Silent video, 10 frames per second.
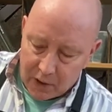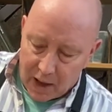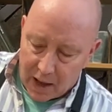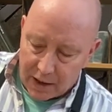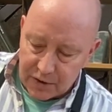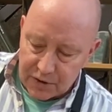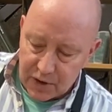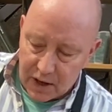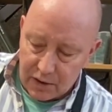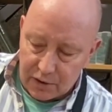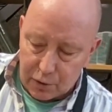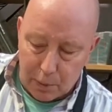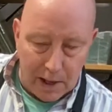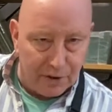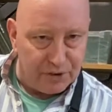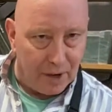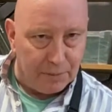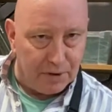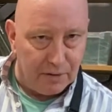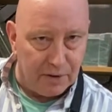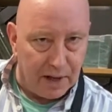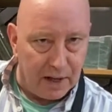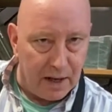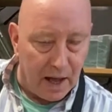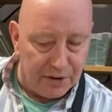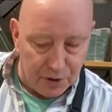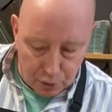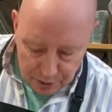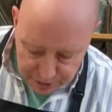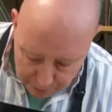and the wheel is shaped in a V, and in order to